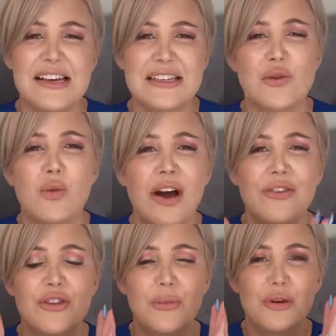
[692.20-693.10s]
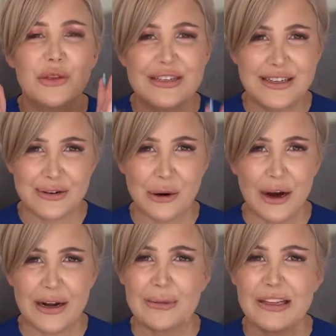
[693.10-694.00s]
is one of the most
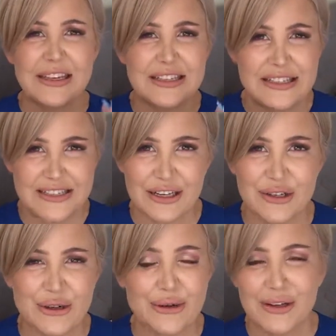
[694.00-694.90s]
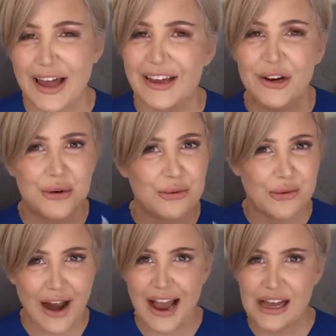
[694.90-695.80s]
incredibly sensual and
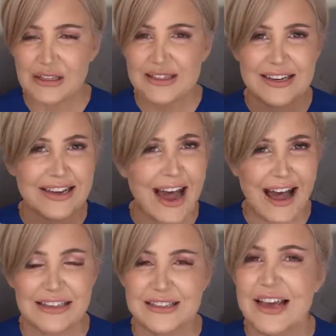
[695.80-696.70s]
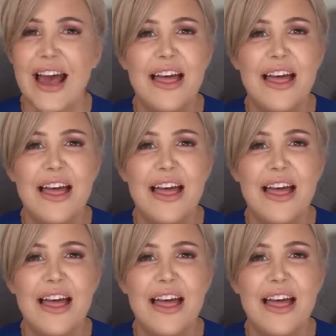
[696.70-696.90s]
arousing acts